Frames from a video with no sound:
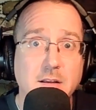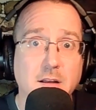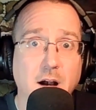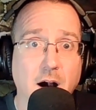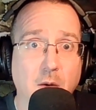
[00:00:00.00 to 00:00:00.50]

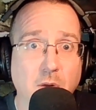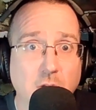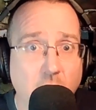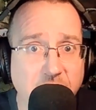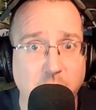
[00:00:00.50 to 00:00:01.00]
uh, when
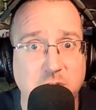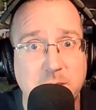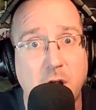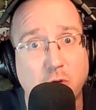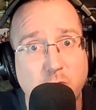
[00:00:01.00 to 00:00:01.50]
law enforcement
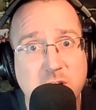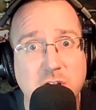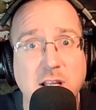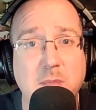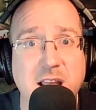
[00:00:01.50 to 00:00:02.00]

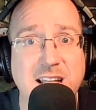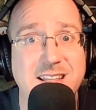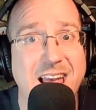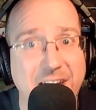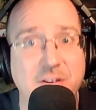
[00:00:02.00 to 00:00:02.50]
originally obtains
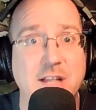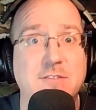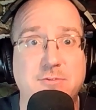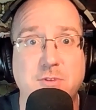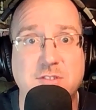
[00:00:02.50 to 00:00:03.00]
evidence
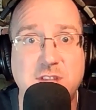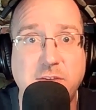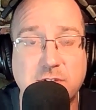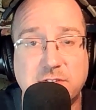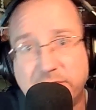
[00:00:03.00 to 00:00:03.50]
through a
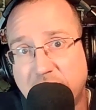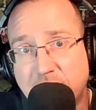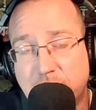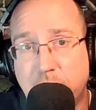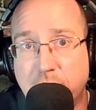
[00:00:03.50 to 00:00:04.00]
secret
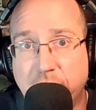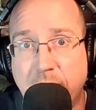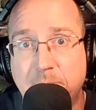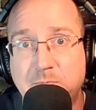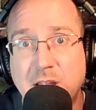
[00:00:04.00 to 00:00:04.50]
surveillance
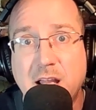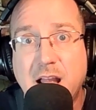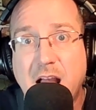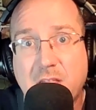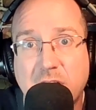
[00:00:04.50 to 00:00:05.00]
program
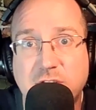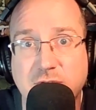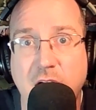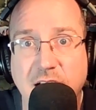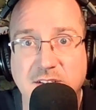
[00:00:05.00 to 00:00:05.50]
and then
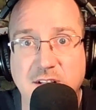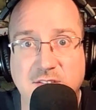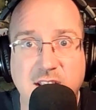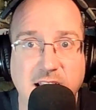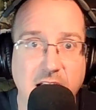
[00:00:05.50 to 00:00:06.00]
tries to
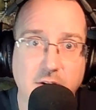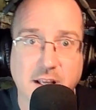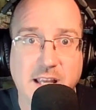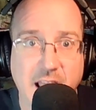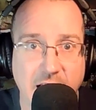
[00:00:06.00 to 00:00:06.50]
seek it out
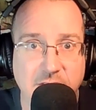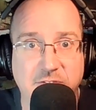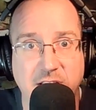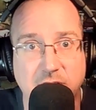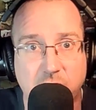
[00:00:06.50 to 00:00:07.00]
again
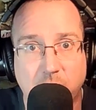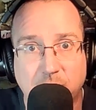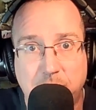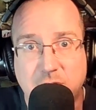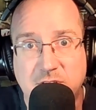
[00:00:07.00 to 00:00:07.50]
via normal
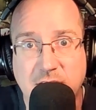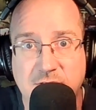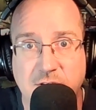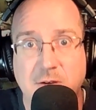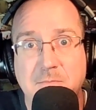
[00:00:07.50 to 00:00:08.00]

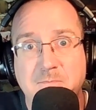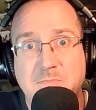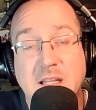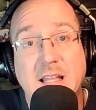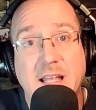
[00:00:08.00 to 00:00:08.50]
procedure.
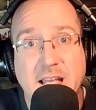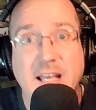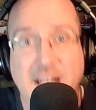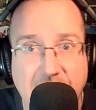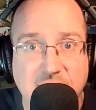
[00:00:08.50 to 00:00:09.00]

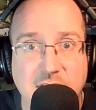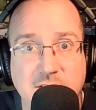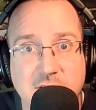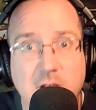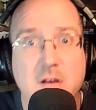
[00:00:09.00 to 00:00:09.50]
In
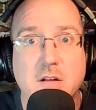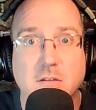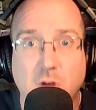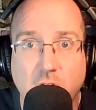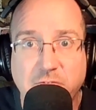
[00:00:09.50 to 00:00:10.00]
essence,
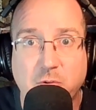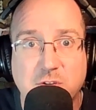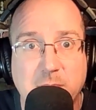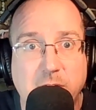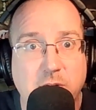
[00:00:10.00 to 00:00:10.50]
law
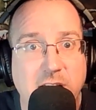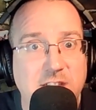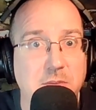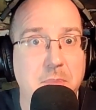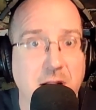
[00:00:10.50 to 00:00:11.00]
enforcement creates
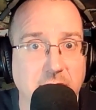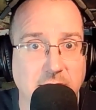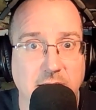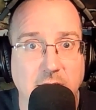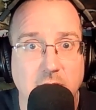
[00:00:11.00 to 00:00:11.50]
a
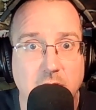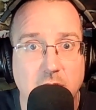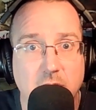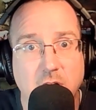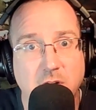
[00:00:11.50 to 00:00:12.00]
parallel,
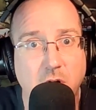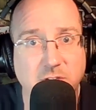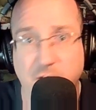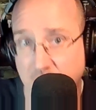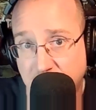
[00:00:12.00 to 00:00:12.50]
an
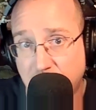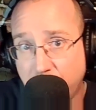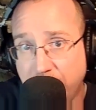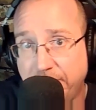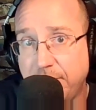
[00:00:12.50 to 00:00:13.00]
alternate
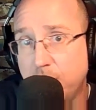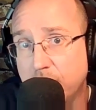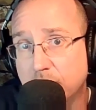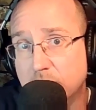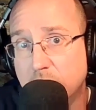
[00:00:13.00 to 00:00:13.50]
story, if you
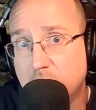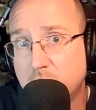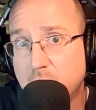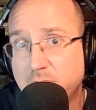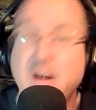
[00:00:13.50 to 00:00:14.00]
will,
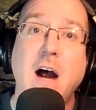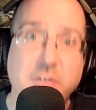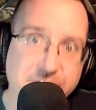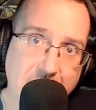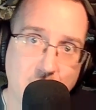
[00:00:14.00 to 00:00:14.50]
for how it
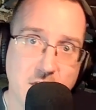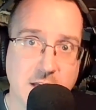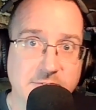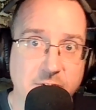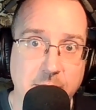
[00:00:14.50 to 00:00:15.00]
found the
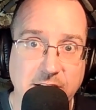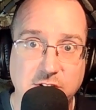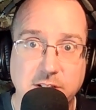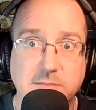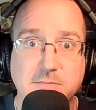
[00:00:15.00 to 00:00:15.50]
information.